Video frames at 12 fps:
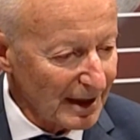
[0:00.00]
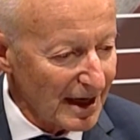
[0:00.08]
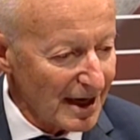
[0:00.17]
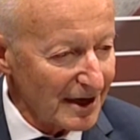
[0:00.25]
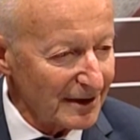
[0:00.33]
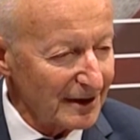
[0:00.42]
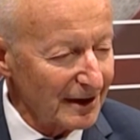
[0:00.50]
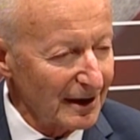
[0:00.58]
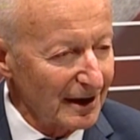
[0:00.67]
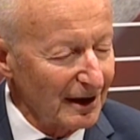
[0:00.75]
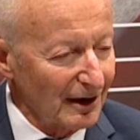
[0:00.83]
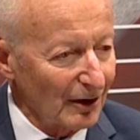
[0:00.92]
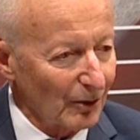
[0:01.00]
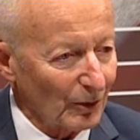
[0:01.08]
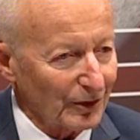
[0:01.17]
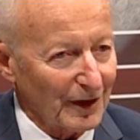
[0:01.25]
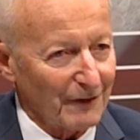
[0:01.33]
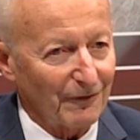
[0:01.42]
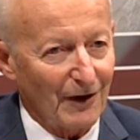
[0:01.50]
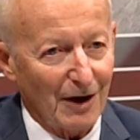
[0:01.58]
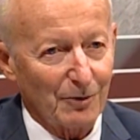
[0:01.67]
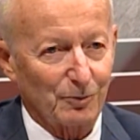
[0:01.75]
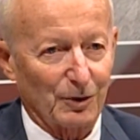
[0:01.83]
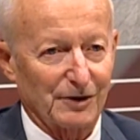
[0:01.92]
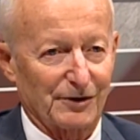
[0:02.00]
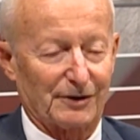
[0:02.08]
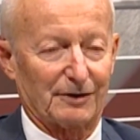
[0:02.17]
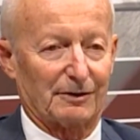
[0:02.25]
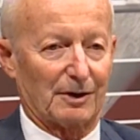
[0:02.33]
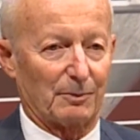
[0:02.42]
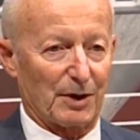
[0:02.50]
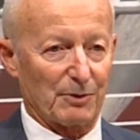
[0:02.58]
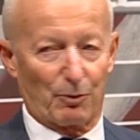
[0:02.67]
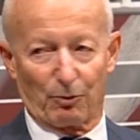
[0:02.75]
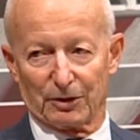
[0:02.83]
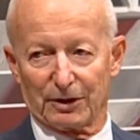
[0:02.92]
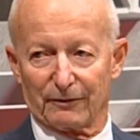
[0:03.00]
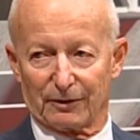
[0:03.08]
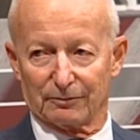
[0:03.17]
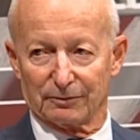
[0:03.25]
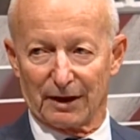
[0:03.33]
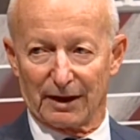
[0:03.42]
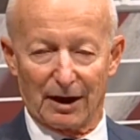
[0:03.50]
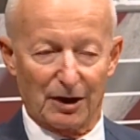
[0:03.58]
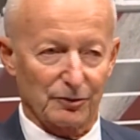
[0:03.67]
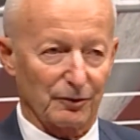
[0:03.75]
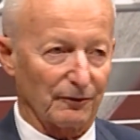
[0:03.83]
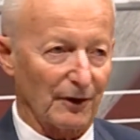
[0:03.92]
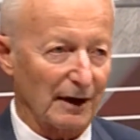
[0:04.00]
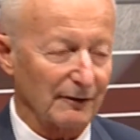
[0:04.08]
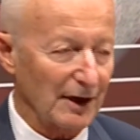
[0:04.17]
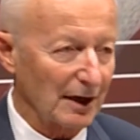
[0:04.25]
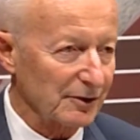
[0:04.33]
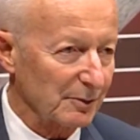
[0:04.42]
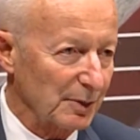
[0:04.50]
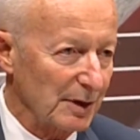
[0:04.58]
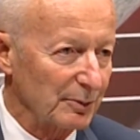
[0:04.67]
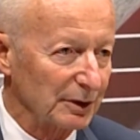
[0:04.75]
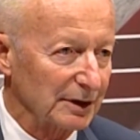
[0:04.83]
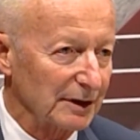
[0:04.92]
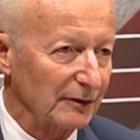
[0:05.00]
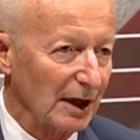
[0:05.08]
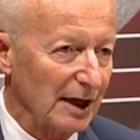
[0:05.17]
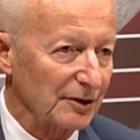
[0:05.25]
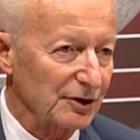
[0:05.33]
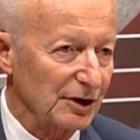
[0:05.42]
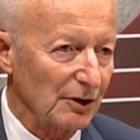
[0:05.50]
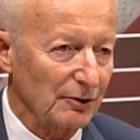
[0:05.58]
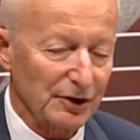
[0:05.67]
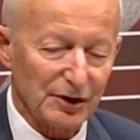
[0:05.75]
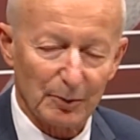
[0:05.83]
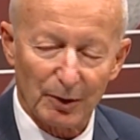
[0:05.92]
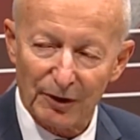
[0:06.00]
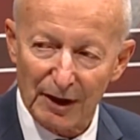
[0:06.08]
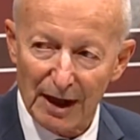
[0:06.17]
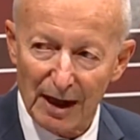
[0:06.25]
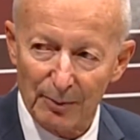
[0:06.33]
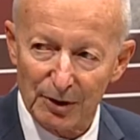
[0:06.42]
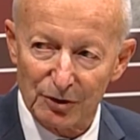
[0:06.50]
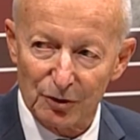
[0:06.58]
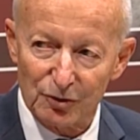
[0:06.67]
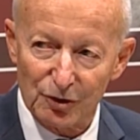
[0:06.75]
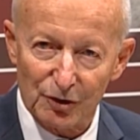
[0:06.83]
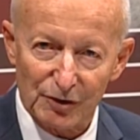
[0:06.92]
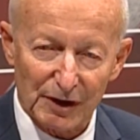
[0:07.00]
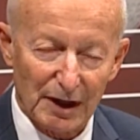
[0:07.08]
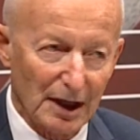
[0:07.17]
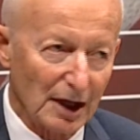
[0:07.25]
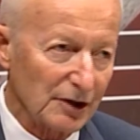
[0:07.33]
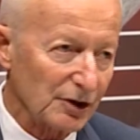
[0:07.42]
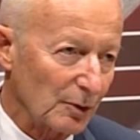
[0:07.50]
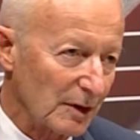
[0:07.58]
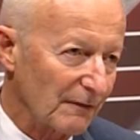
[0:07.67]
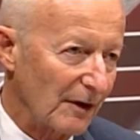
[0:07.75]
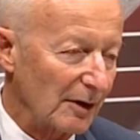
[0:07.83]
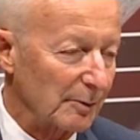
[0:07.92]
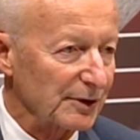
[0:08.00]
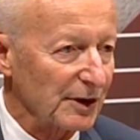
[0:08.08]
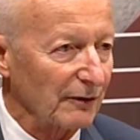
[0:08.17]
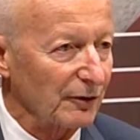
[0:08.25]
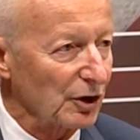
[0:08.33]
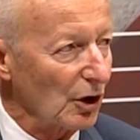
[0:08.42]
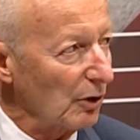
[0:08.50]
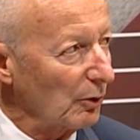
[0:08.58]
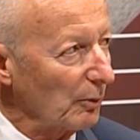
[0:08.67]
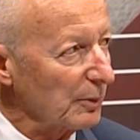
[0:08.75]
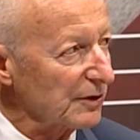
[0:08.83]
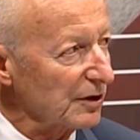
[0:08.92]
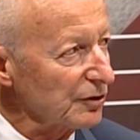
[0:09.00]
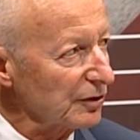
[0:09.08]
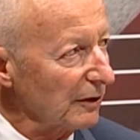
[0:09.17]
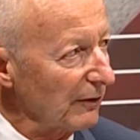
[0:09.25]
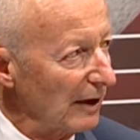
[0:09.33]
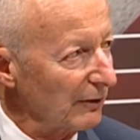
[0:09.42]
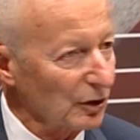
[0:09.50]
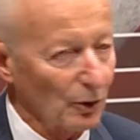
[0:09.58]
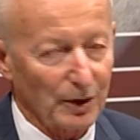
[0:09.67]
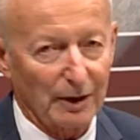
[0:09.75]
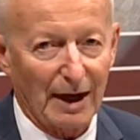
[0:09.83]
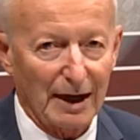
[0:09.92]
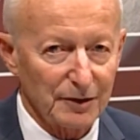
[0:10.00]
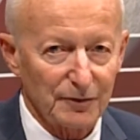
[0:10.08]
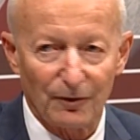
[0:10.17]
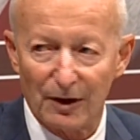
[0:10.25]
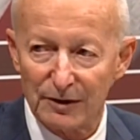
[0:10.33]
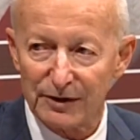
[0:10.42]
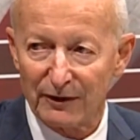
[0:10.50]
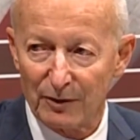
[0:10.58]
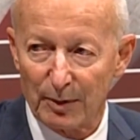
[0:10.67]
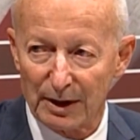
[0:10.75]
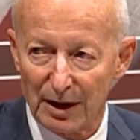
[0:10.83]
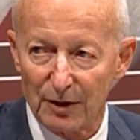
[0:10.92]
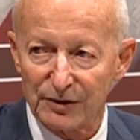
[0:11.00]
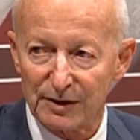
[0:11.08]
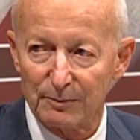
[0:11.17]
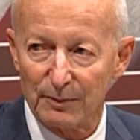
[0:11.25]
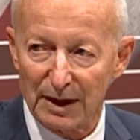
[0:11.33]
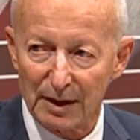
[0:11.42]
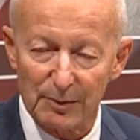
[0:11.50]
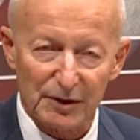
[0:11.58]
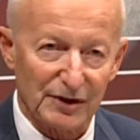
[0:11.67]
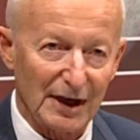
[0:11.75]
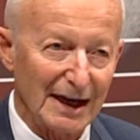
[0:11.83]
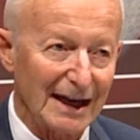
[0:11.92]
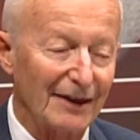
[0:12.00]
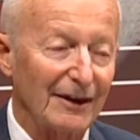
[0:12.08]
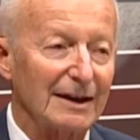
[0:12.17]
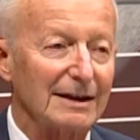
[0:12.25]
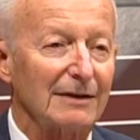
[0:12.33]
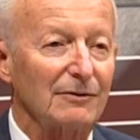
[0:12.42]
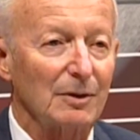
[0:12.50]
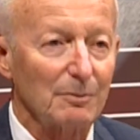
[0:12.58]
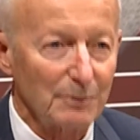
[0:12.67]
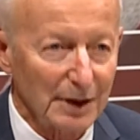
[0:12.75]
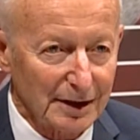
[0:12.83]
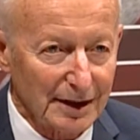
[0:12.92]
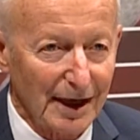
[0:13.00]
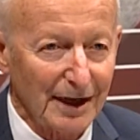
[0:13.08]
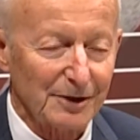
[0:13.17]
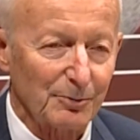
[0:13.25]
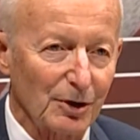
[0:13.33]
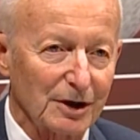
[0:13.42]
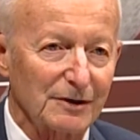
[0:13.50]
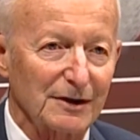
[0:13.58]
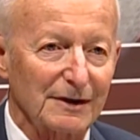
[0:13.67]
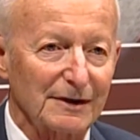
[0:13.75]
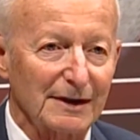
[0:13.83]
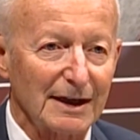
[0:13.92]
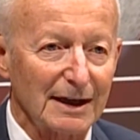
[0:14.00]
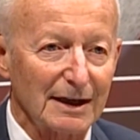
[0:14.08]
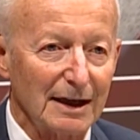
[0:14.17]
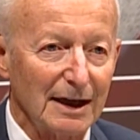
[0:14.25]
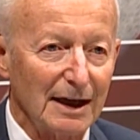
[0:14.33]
And what they found was that people were leaving. They had 105,000 people leave last year, and the similar thing happened in New Jersey. So he found himself in the awkward position of having to go to hedge funds and everybody else and beg them to stay, and then give them big tax breaks to stay.